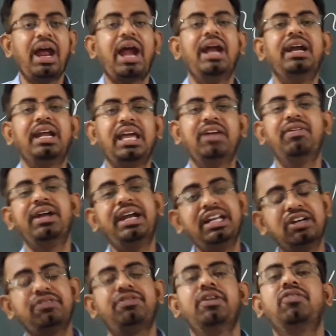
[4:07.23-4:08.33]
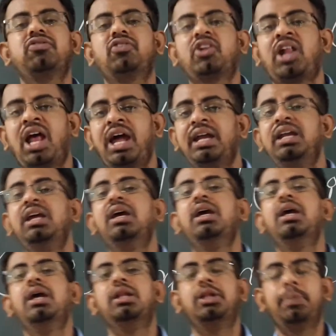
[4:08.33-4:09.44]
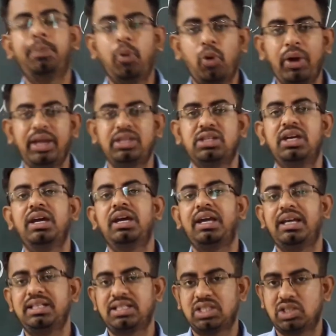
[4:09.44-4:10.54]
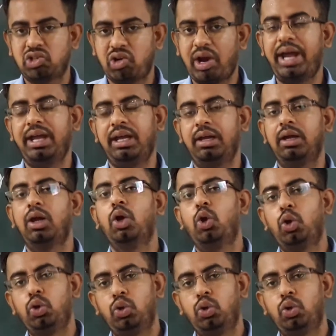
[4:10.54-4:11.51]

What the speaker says: And even in the fifth line, the poet is trying